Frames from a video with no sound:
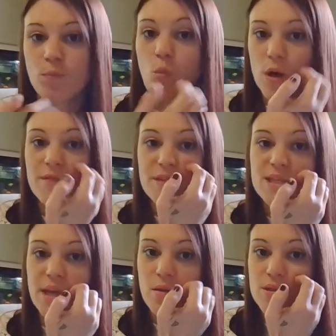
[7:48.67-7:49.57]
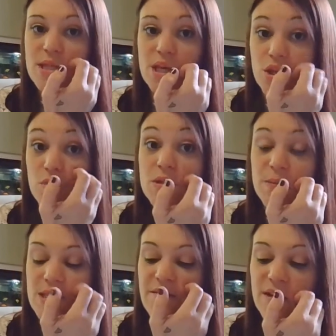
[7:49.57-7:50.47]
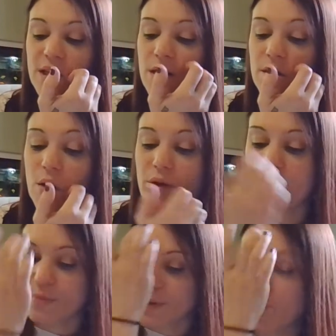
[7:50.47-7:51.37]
one of the cycles that you specifically are going through.